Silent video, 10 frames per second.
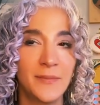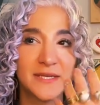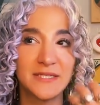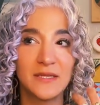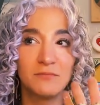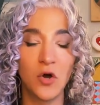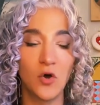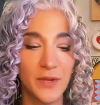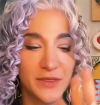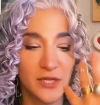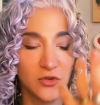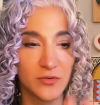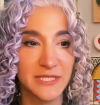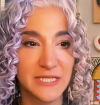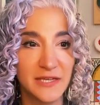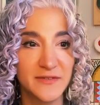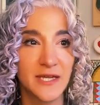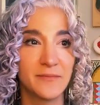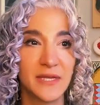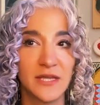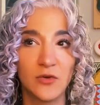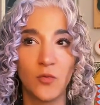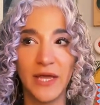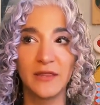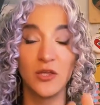Because in the moment that you receive something in the way